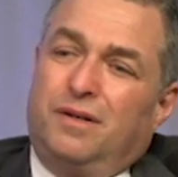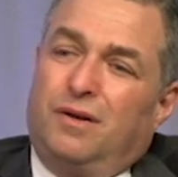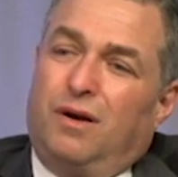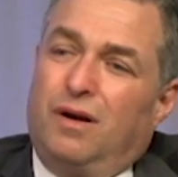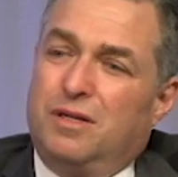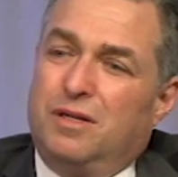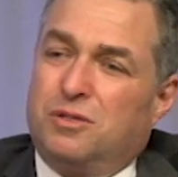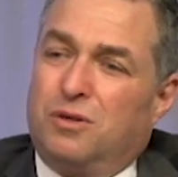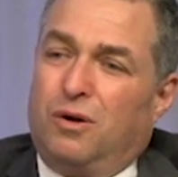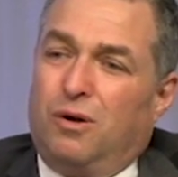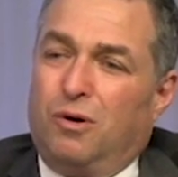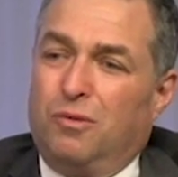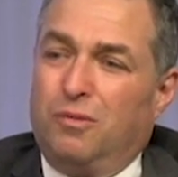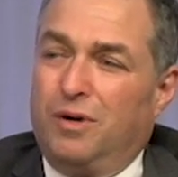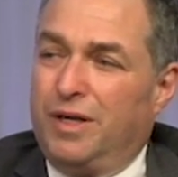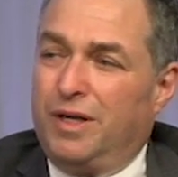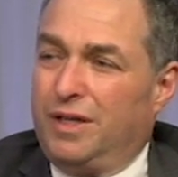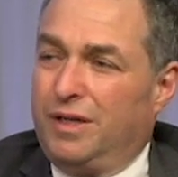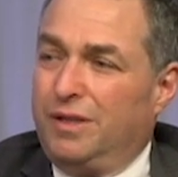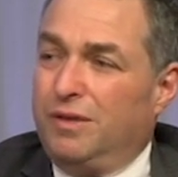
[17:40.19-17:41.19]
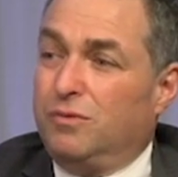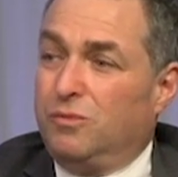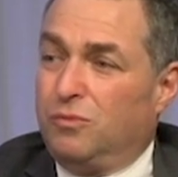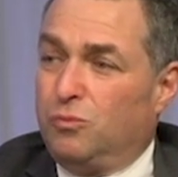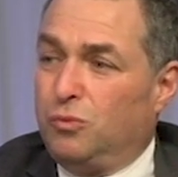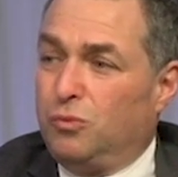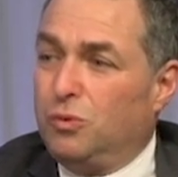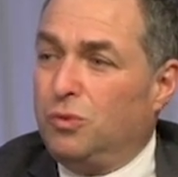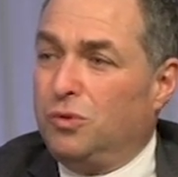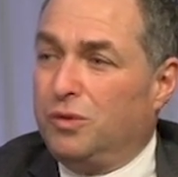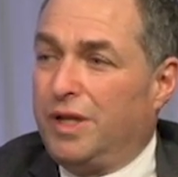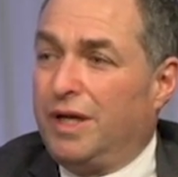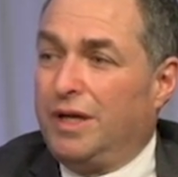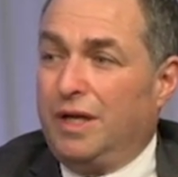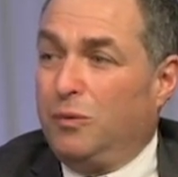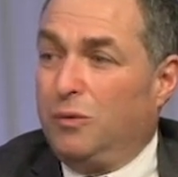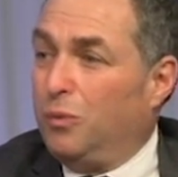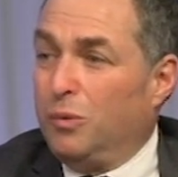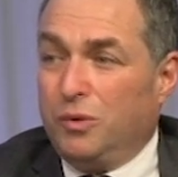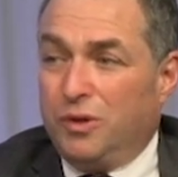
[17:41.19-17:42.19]
has already ruled that
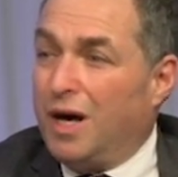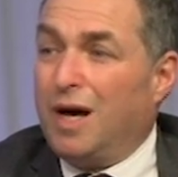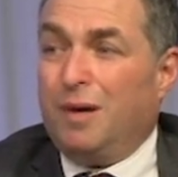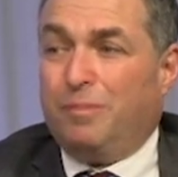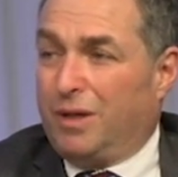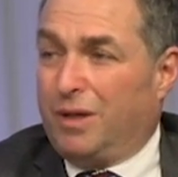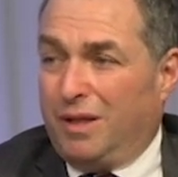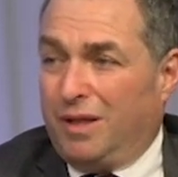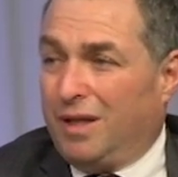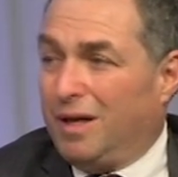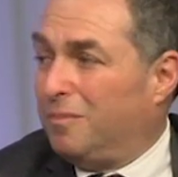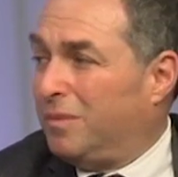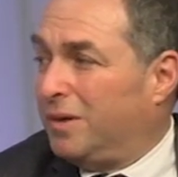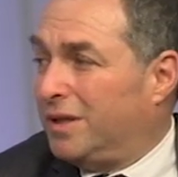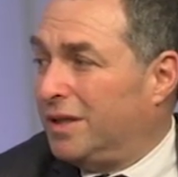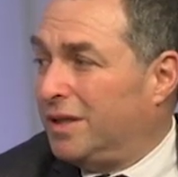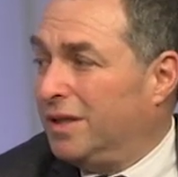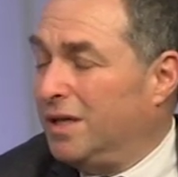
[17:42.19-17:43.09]
it will not pay that money.